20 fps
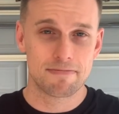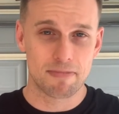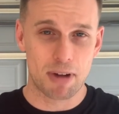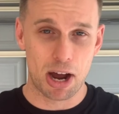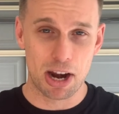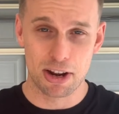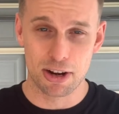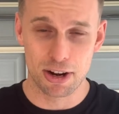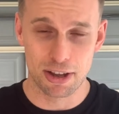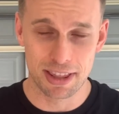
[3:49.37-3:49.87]
I
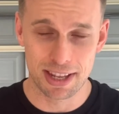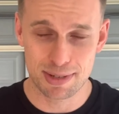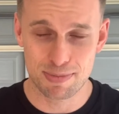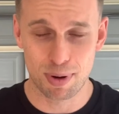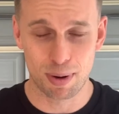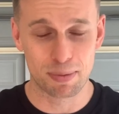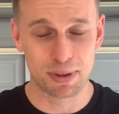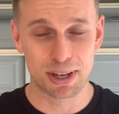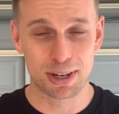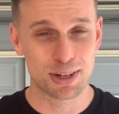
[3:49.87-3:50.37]
don't know. There's
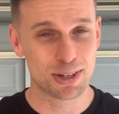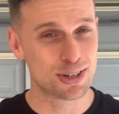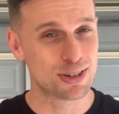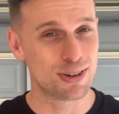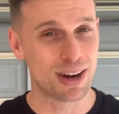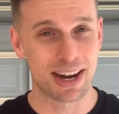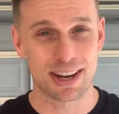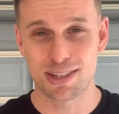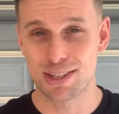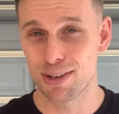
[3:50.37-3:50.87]
probably a good
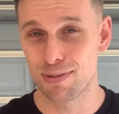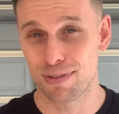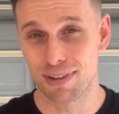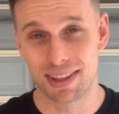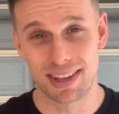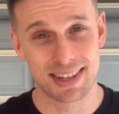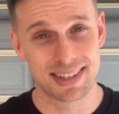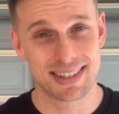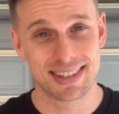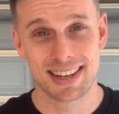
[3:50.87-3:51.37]
strategy for
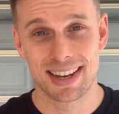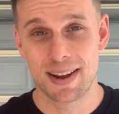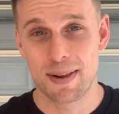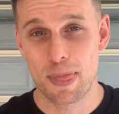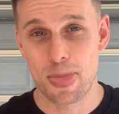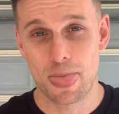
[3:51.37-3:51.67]
this.